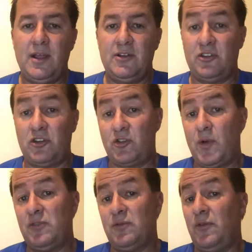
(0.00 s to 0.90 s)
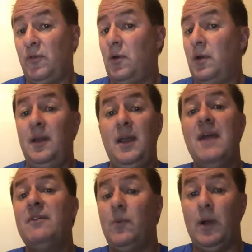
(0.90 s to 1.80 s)
It's disgraceful for
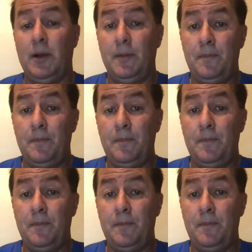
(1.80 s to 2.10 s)
everywhere